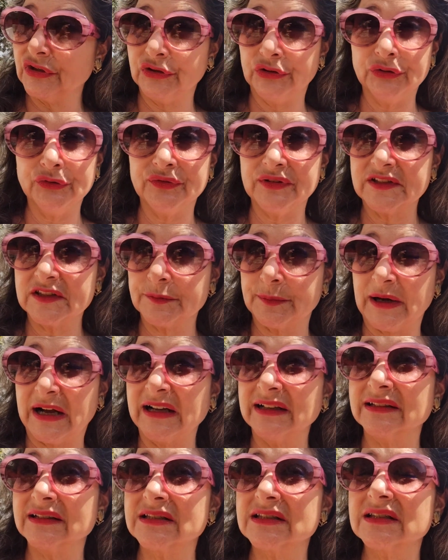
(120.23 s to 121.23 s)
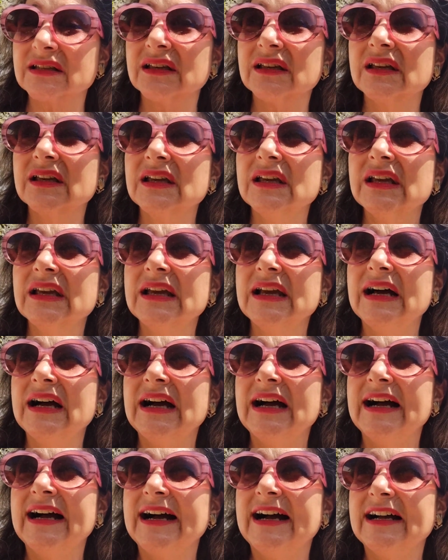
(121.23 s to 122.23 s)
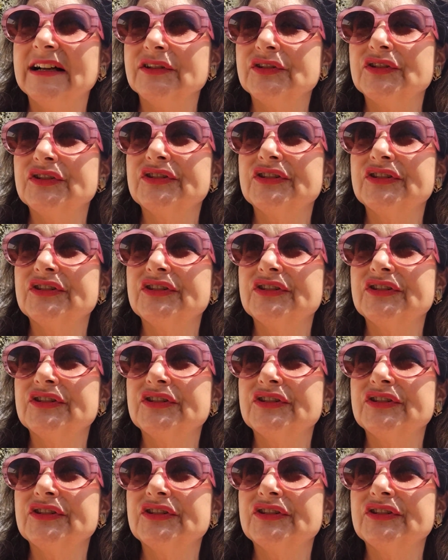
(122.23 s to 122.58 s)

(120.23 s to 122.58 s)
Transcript: you respond. And